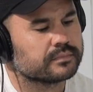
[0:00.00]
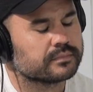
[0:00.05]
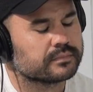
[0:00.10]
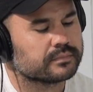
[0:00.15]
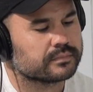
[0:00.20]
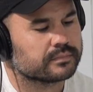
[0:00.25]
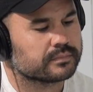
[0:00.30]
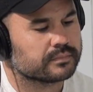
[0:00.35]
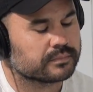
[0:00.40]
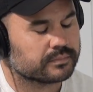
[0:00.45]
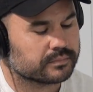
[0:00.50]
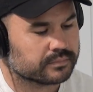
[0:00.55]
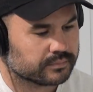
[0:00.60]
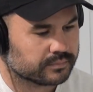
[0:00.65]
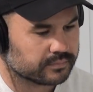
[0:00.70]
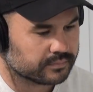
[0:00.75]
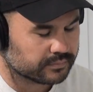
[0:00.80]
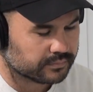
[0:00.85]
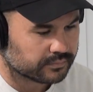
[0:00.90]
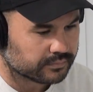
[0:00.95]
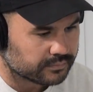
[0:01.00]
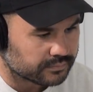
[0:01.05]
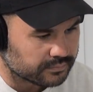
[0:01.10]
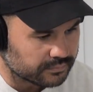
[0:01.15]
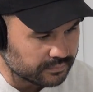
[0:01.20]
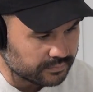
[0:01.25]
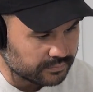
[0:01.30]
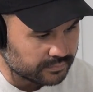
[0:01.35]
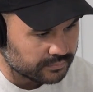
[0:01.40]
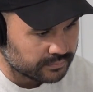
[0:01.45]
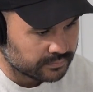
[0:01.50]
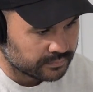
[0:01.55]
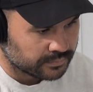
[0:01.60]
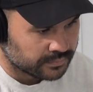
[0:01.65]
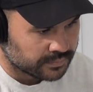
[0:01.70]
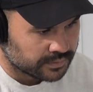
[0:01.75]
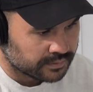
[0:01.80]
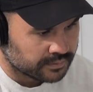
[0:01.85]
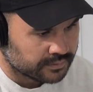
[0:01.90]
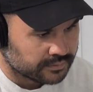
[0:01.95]

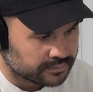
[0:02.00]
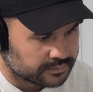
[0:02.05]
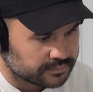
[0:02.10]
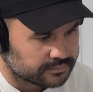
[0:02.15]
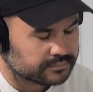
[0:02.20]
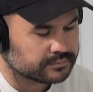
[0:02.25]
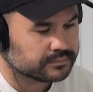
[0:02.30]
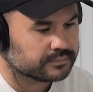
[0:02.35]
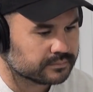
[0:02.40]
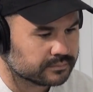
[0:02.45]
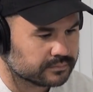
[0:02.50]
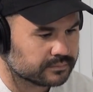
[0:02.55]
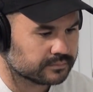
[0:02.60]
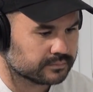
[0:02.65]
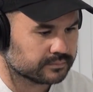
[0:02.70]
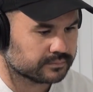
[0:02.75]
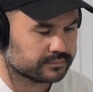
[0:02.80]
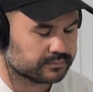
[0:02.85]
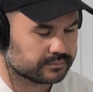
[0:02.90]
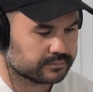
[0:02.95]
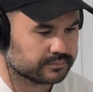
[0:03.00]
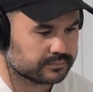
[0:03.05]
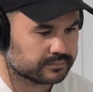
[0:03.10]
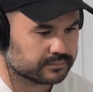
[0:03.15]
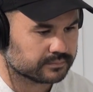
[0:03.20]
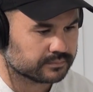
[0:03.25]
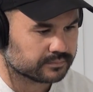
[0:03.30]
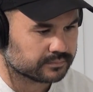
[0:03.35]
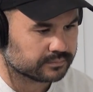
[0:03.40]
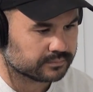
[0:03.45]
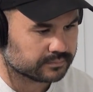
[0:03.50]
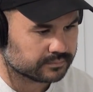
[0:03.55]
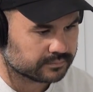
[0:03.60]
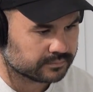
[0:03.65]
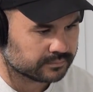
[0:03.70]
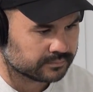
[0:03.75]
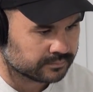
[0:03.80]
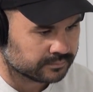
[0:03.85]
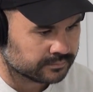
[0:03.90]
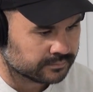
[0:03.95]

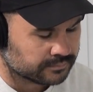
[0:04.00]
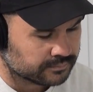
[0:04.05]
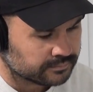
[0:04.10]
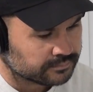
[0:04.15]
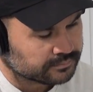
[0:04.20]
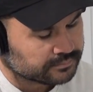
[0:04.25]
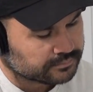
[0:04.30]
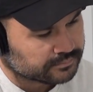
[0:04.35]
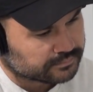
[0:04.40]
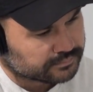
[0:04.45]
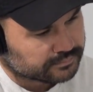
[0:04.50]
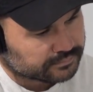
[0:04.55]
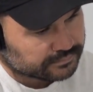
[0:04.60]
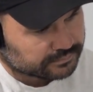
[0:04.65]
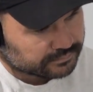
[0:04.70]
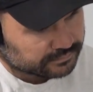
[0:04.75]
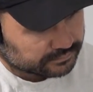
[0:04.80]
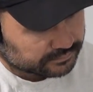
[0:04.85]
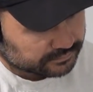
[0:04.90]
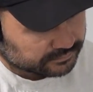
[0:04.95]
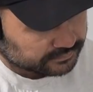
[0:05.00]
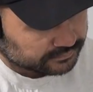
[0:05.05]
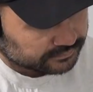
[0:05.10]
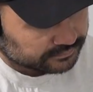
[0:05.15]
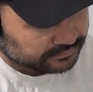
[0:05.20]
(not speaking)